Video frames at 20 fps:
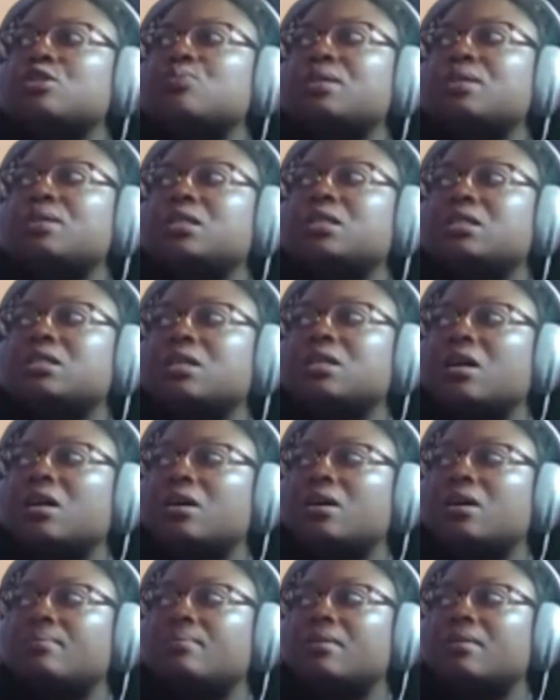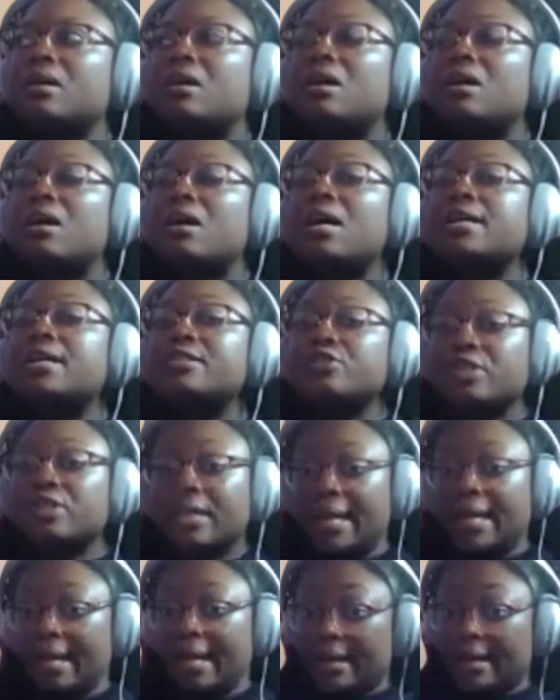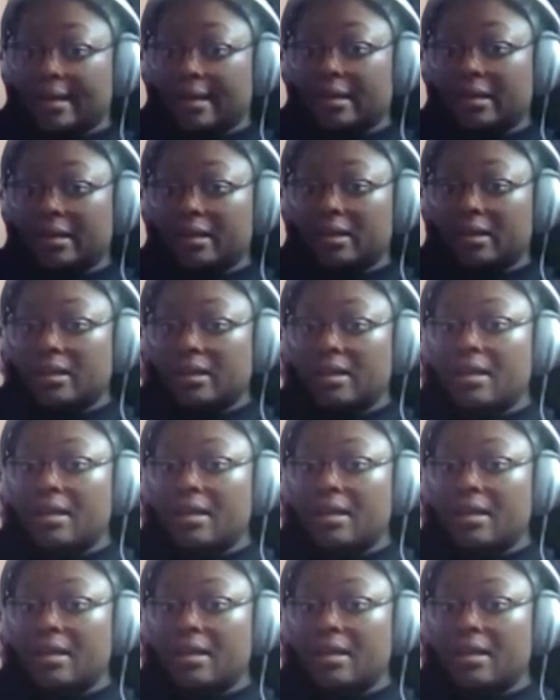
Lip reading: spending time educating